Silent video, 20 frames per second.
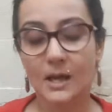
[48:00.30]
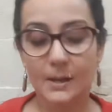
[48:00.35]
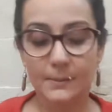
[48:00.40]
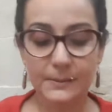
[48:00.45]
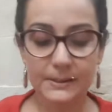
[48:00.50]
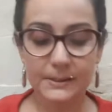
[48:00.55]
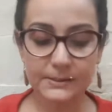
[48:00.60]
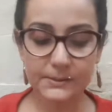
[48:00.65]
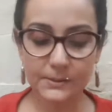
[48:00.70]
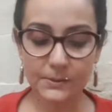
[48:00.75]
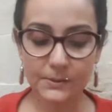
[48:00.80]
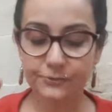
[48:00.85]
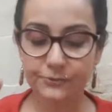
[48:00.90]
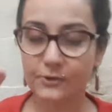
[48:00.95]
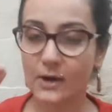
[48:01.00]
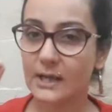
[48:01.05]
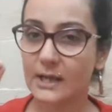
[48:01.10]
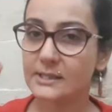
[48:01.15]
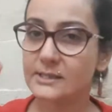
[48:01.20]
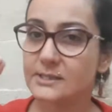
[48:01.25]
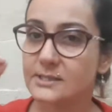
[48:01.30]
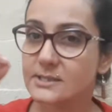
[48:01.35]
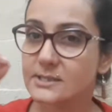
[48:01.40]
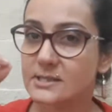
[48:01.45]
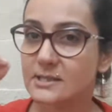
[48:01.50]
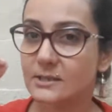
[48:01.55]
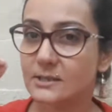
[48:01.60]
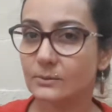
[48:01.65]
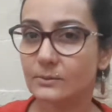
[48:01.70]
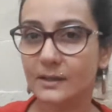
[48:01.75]
But fine
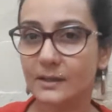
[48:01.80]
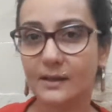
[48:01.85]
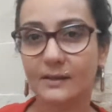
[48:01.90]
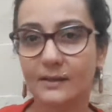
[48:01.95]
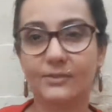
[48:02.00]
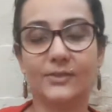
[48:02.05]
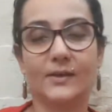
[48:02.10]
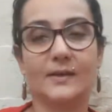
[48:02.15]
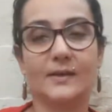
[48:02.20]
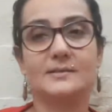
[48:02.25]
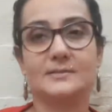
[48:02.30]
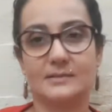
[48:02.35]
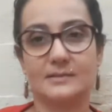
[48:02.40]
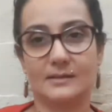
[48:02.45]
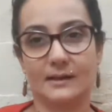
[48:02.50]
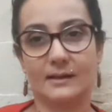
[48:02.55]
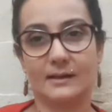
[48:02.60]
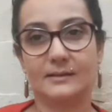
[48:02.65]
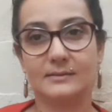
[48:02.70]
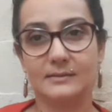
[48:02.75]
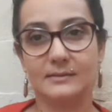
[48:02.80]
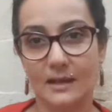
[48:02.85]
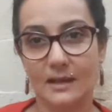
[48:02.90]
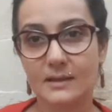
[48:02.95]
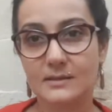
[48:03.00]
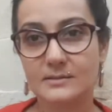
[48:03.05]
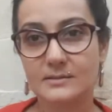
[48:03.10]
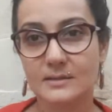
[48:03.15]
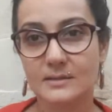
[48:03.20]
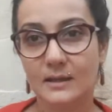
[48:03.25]
tuning things like
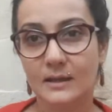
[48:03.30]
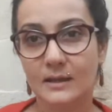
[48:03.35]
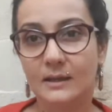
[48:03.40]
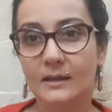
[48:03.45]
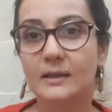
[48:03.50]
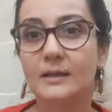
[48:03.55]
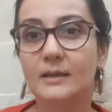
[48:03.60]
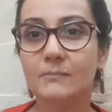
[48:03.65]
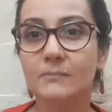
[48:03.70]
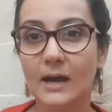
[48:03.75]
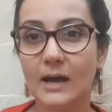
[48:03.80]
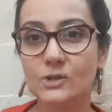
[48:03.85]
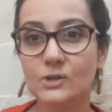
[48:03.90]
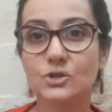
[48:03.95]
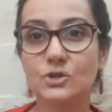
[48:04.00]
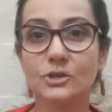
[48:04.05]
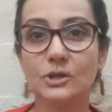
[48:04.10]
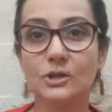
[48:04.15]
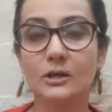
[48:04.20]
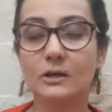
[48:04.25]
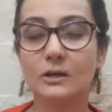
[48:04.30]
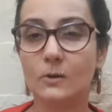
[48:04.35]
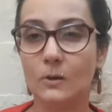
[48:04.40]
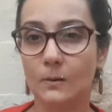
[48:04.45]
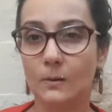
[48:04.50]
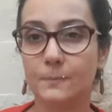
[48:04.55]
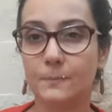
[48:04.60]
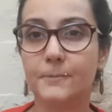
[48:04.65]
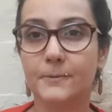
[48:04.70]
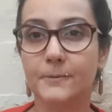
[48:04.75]
this. Imagine a
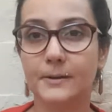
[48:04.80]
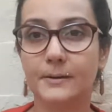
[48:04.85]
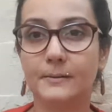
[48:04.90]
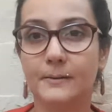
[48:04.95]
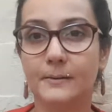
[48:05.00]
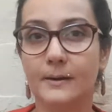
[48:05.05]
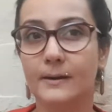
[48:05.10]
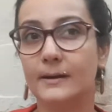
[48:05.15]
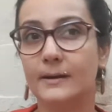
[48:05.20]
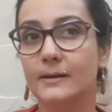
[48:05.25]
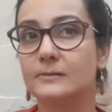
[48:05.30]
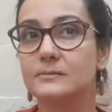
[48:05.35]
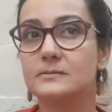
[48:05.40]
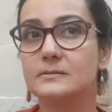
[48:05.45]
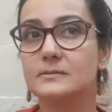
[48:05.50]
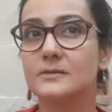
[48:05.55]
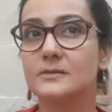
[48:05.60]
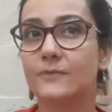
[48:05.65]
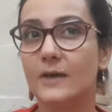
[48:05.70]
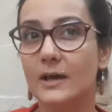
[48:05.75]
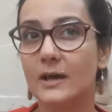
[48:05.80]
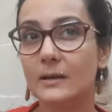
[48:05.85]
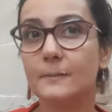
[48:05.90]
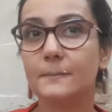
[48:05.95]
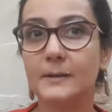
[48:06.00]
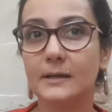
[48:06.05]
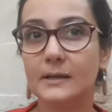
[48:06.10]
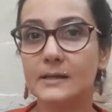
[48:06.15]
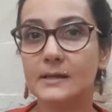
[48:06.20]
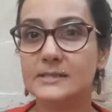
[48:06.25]
corporate
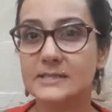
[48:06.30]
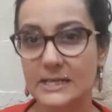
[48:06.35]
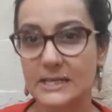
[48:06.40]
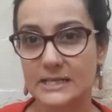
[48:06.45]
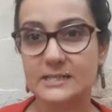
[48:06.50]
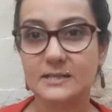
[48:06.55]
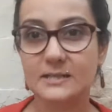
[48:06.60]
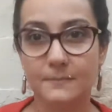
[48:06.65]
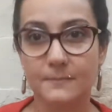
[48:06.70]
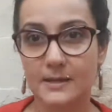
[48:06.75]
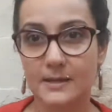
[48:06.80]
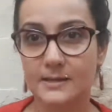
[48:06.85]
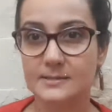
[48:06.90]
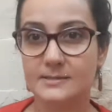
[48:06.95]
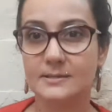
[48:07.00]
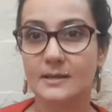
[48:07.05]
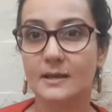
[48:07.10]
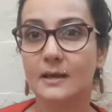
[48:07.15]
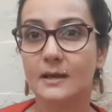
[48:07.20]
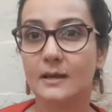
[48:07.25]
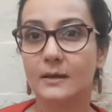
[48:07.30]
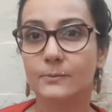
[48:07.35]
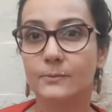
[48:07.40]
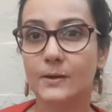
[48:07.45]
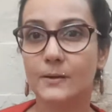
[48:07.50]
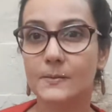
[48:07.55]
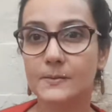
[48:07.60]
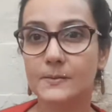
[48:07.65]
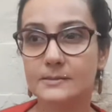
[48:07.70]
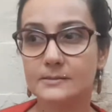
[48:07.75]
developing a database
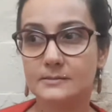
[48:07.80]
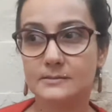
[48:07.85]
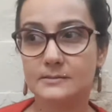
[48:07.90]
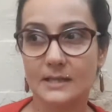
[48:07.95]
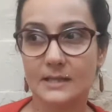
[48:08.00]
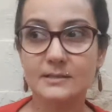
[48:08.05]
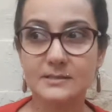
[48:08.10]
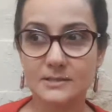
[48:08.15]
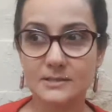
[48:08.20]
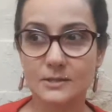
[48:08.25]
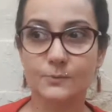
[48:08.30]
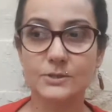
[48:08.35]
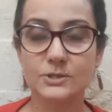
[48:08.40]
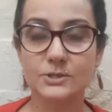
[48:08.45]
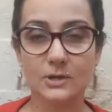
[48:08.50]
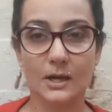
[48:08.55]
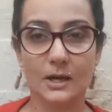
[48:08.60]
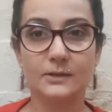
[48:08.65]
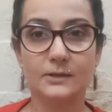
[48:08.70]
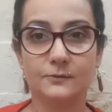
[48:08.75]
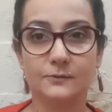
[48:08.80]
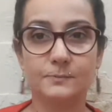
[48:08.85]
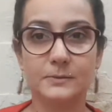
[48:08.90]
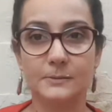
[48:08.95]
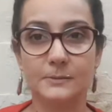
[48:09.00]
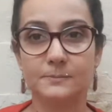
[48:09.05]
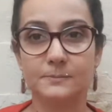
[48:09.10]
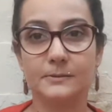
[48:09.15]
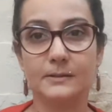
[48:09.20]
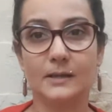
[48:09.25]
where it tells you which kind of
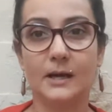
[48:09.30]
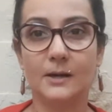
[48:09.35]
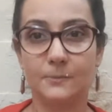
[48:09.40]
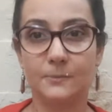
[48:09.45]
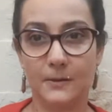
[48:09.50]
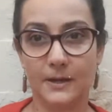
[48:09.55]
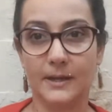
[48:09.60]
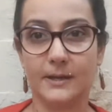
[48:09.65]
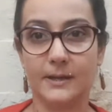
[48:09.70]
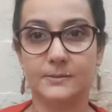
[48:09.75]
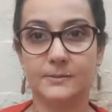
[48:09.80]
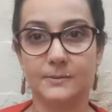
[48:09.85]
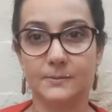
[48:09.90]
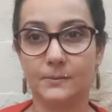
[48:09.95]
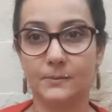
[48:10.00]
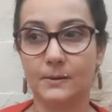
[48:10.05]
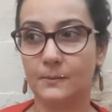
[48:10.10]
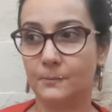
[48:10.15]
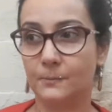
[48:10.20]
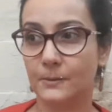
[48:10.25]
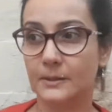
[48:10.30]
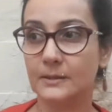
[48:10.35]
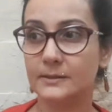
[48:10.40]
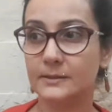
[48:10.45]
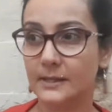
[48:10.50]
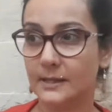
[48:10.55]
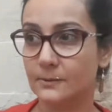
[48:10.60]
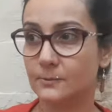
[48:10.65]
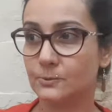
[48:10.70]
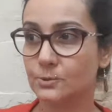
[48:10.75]
people are where,
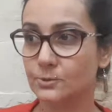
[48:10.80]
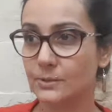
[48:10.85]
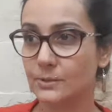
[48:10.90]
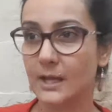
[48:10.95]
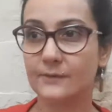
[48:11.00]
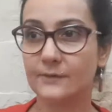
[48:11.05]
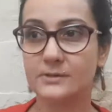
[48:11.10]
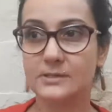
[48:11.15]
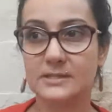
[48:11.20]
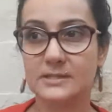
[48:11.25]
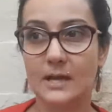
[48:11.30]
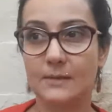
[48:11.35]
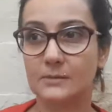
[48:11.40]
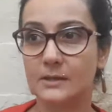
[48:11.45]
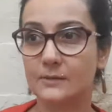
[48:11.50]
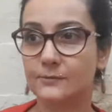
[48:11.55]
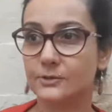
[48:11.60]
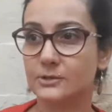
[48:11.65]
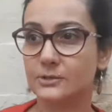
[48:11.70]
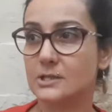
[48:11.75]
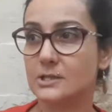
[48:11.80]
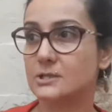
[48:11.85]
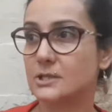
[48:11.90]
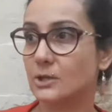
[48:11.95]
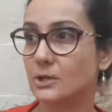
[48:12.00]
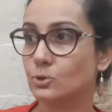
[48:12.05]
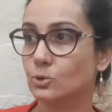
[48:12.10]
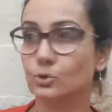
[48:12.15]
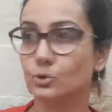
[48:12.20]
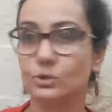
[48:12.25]
do they have the stamina for this?
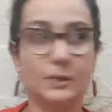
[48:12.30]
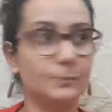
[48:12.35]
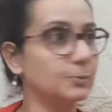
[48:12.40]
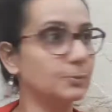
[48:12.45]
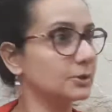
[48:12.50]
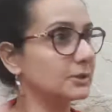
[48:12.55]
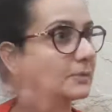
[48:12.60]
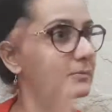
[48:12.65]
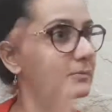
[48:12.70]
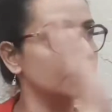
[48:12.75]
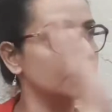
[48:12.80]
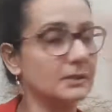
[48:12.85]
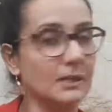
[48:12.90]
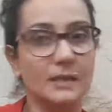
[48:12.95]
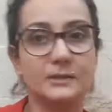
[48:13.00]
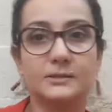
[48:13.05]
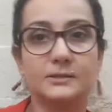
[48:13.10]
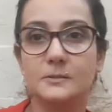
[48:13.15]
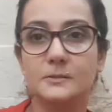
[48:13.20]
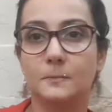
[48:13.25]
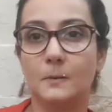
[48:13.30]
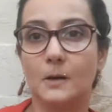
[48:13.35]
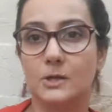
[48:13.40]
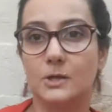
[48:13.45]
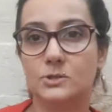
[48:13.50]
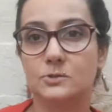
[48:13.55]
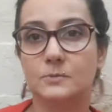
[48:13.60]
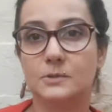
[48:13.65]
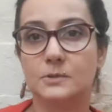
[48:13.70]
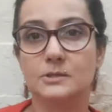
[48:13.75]
Then no, then put them in another
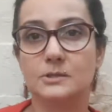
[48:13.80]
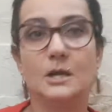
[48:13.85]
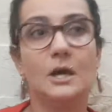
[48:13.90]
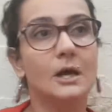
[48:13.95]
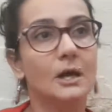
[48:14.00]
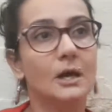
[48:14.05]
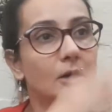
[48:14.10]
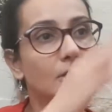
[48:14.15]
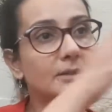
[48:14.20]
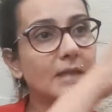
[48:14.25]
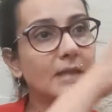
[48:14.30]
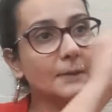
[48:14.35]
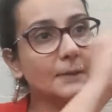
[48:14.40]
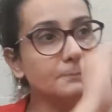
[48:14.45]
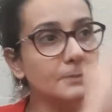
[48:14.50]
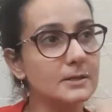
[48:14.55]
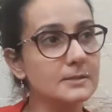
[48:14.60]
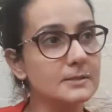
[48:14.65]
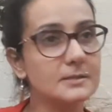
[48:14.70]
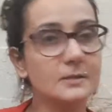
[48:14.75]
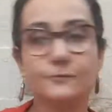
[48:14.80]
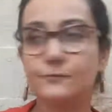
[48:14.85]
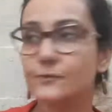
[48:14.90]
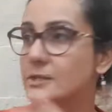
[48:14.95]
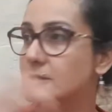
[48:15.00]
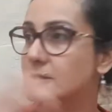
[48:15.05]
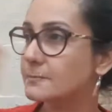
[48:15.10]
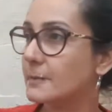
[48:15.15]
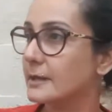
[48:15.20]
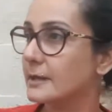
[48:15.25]
department. That person
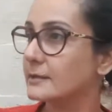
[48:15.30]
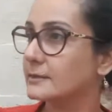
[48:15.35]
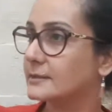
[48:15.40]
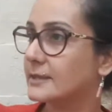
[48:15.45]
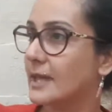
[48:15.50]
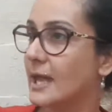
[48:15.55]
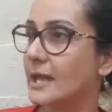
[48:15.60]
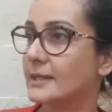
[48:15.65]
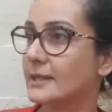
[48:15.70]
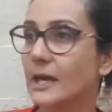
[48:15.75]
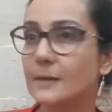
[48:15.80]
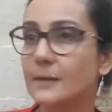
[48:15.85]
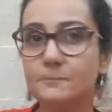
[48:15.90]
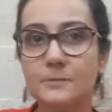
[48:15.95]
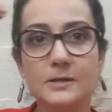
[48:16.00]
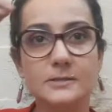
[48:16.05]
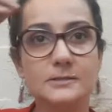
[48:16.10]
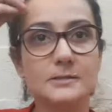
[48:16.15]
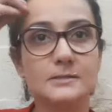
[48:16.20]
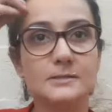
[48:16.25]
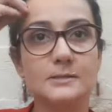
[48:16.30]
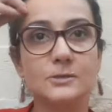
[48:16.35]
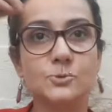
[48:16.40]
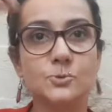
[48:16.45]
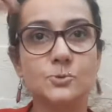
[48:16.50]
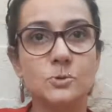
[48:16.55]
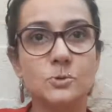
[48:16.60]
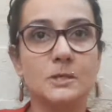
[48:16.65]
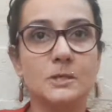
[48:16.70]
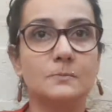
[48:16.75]
fits better there. That person's a
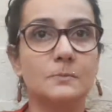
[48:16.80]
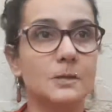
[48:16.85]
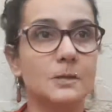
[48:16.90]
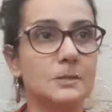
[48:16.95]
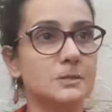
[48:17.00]
dreamer.